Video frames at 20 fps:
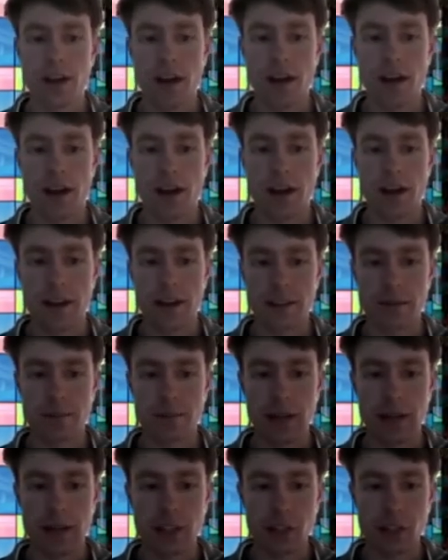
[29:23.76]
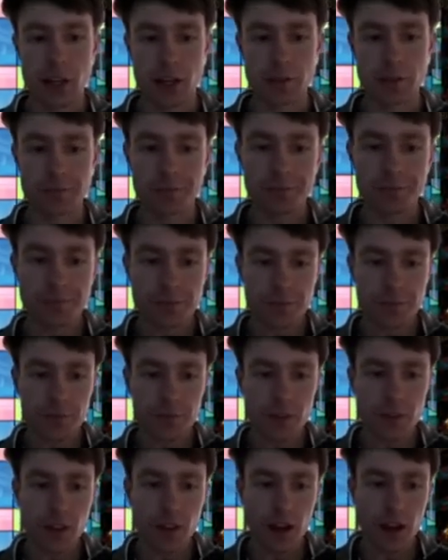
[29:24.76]
expenditure,
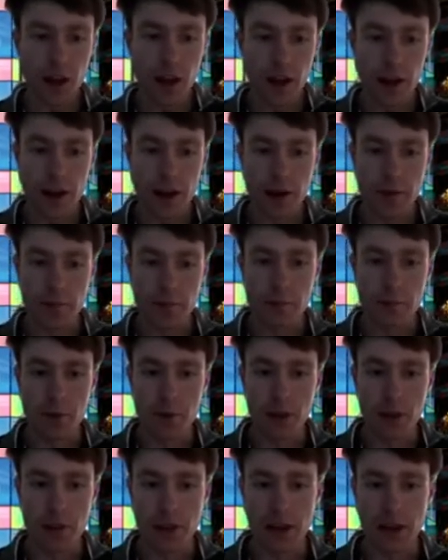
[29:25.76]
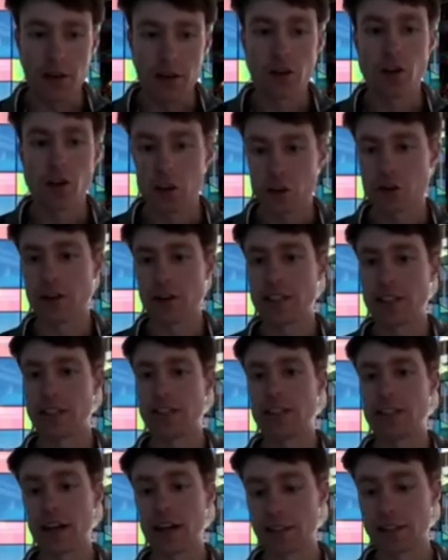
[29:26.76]
but they are not
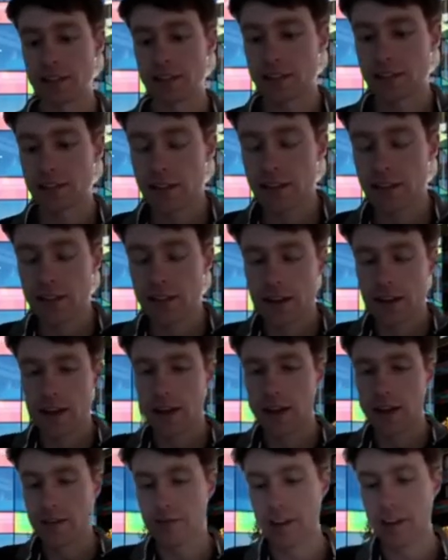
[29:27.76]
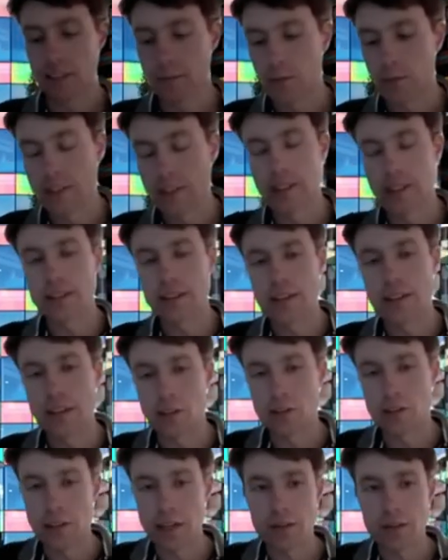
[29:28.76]
treated as investment in the
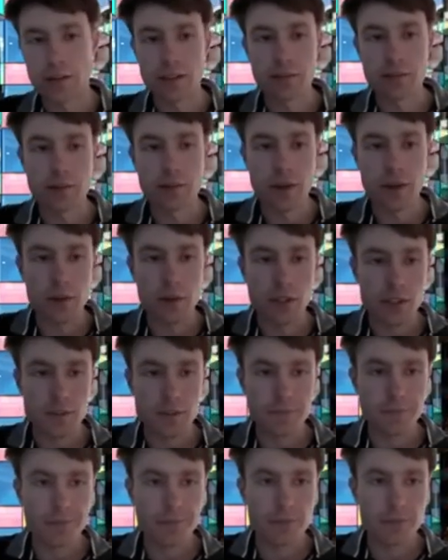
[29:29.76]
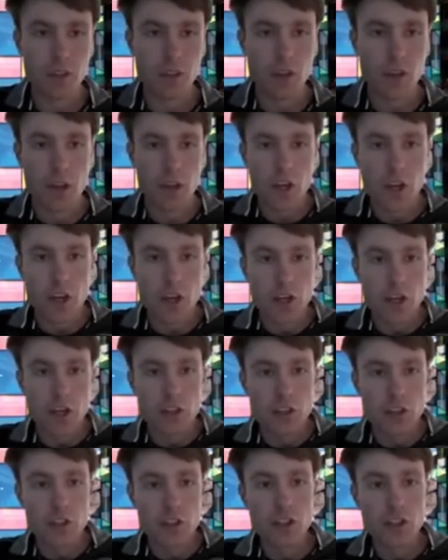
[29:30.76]
national accounting frameworks.
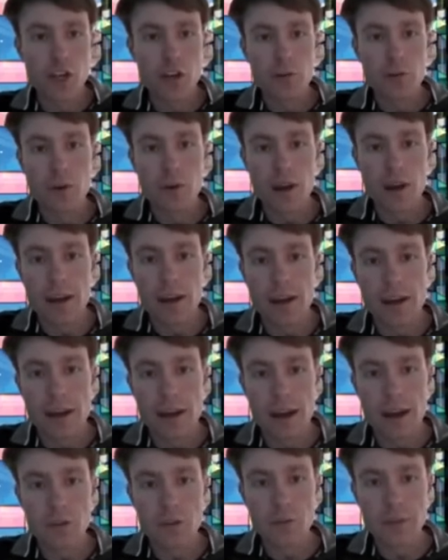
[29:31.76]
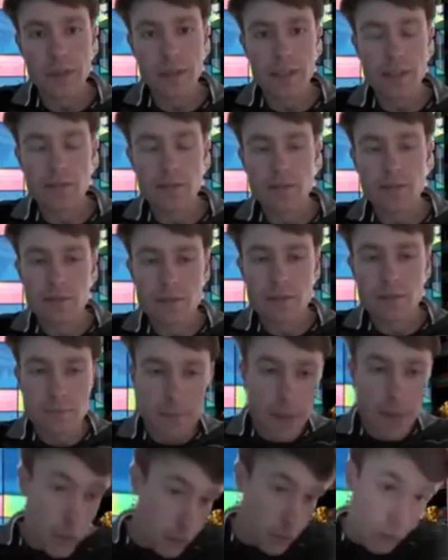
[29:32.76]
So how do we
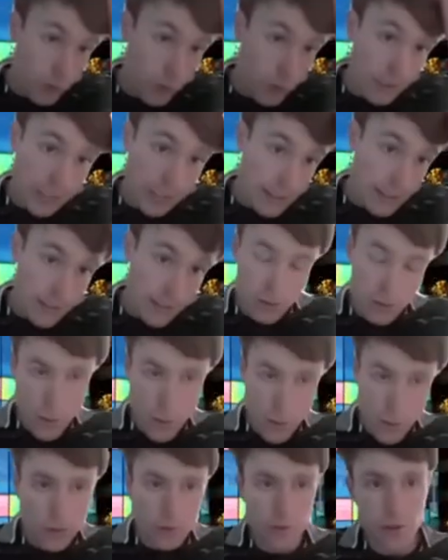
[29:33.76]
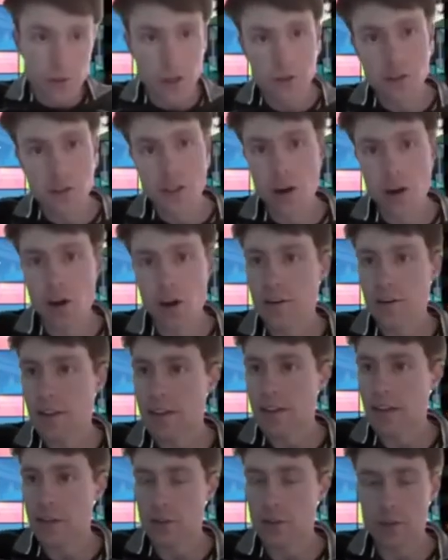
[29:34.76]
measure all of these? Well, for those that are in
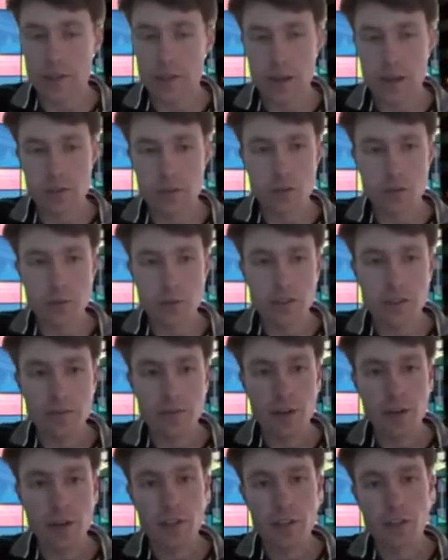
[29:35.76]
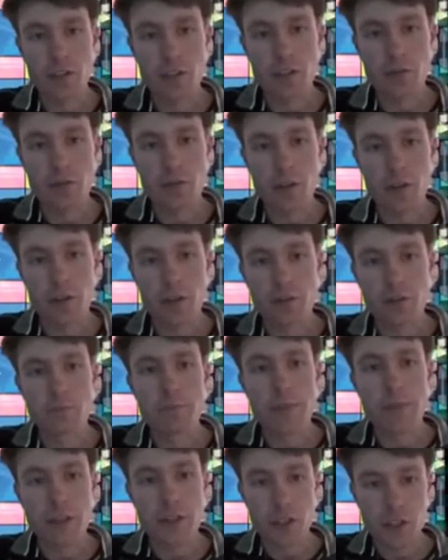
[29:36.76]
the national accounts, we defer to those
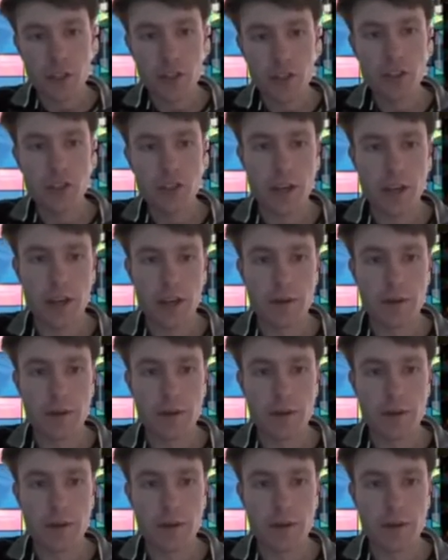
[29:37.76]
measures.